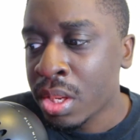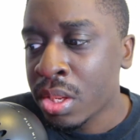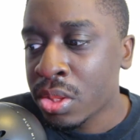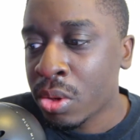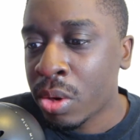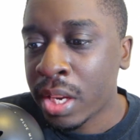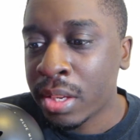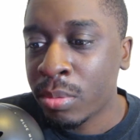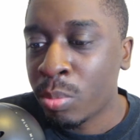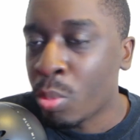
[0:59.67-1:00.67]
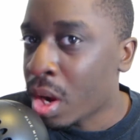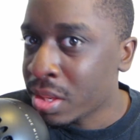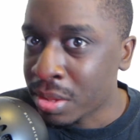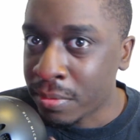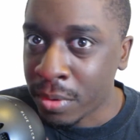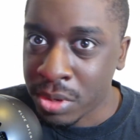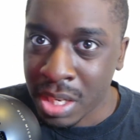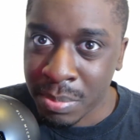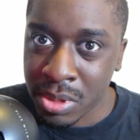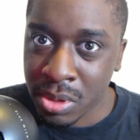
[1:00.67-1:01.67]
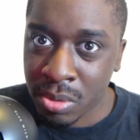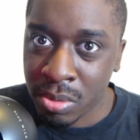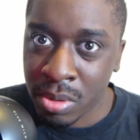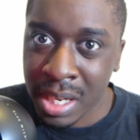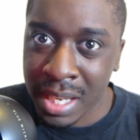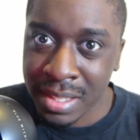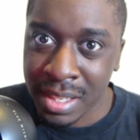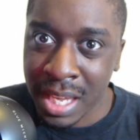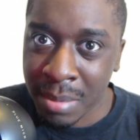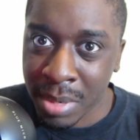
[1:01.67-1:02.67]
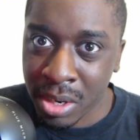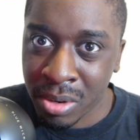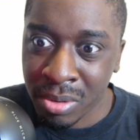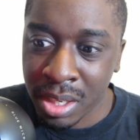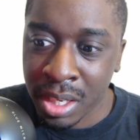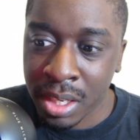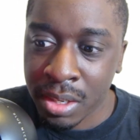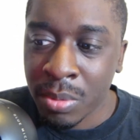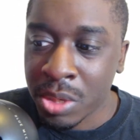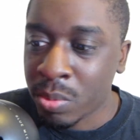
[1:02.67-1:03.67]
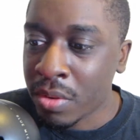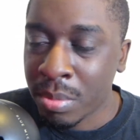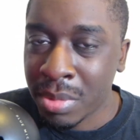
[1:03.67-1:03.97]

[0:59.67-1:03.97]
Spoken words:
So I watched the first episode as it came out, and which is rare for